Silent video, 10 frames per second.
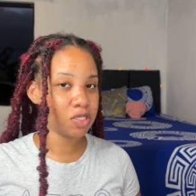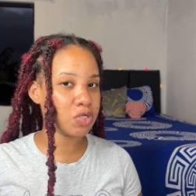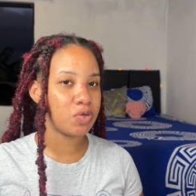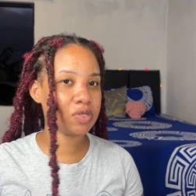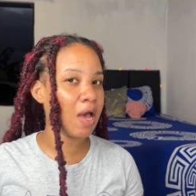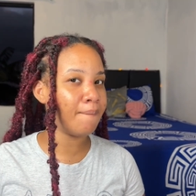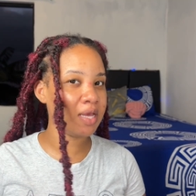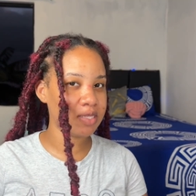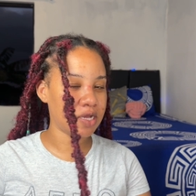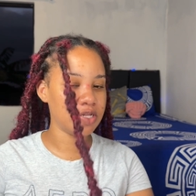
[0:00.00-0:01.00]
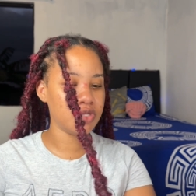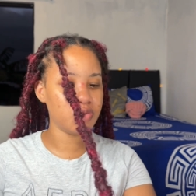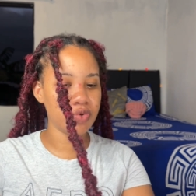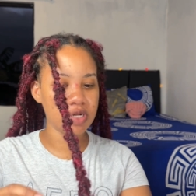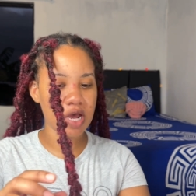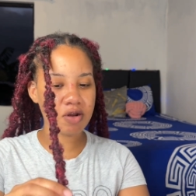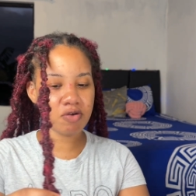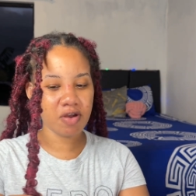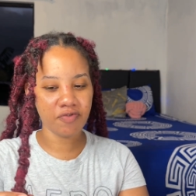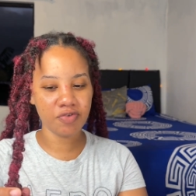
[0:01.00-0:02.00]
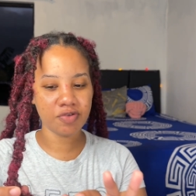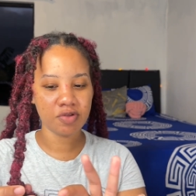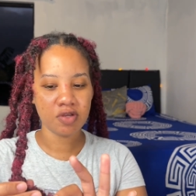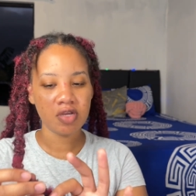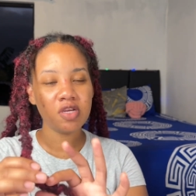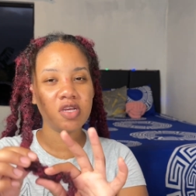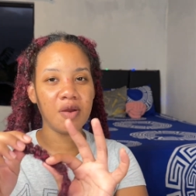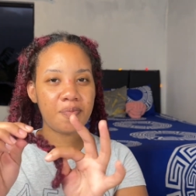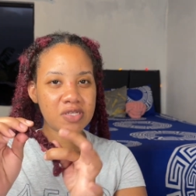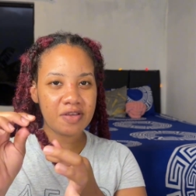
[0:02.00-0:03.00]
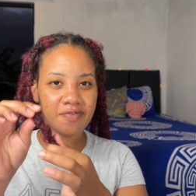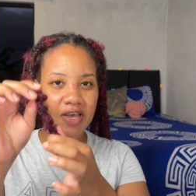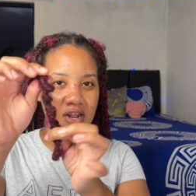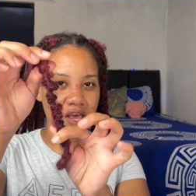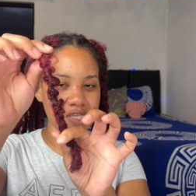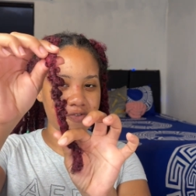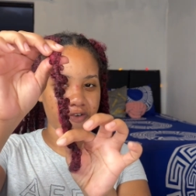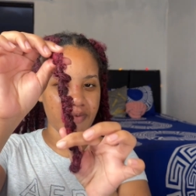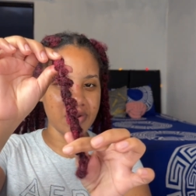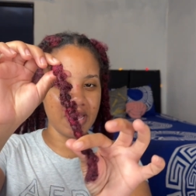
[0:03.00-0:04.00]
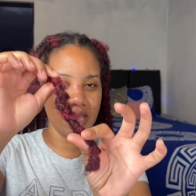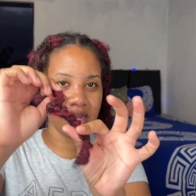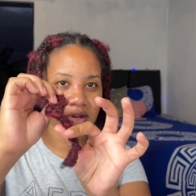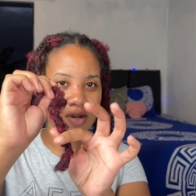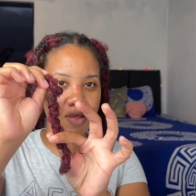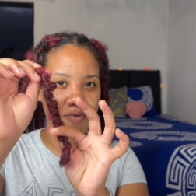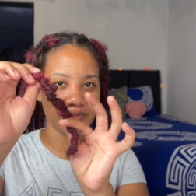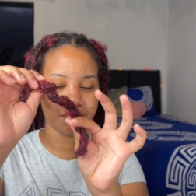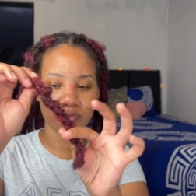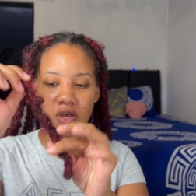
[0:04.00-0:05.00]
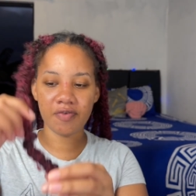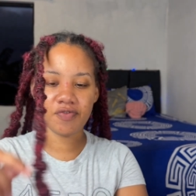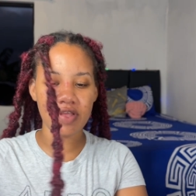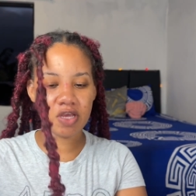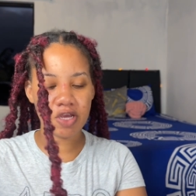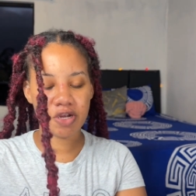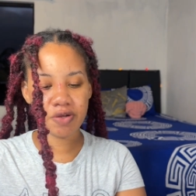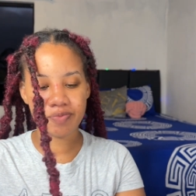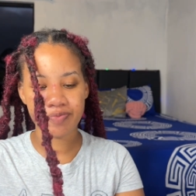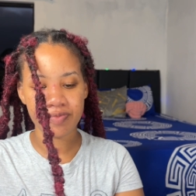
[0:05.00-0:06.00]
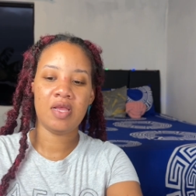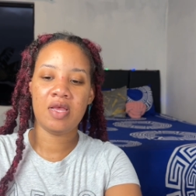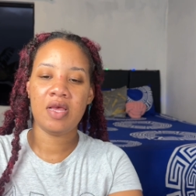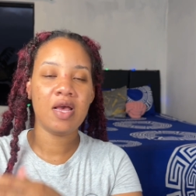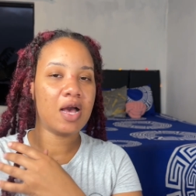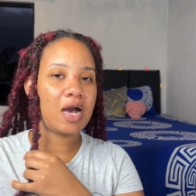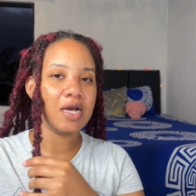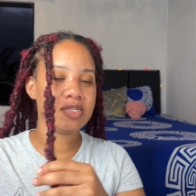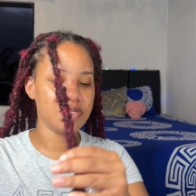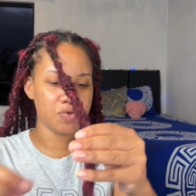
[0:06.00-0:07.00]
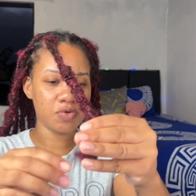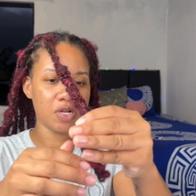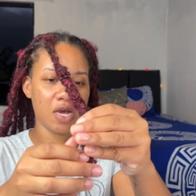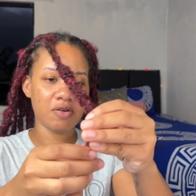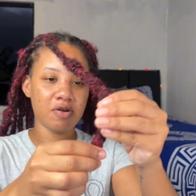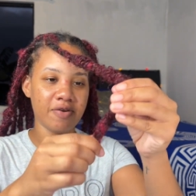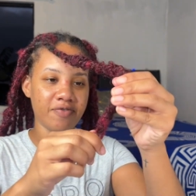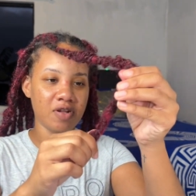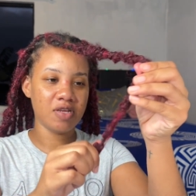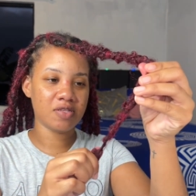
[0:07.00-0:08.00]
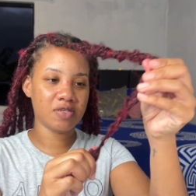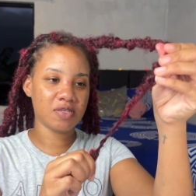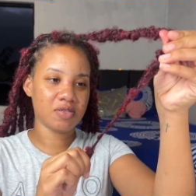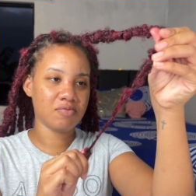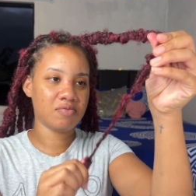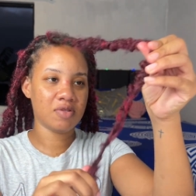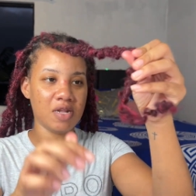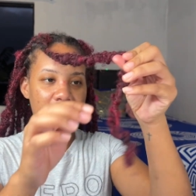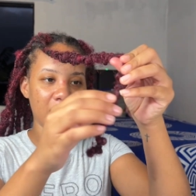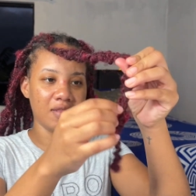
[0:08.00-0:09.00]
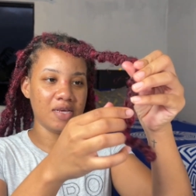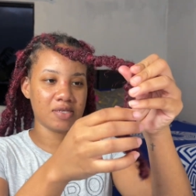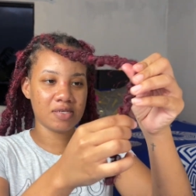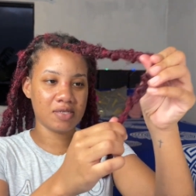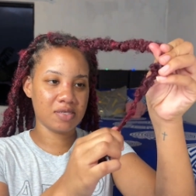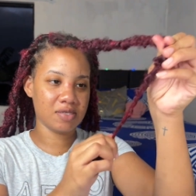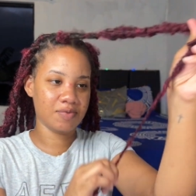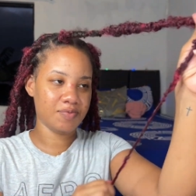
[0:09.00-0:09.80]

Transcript: So that method, you would unravel your butterfly locks from the end of the hair, and you would unravel it like this.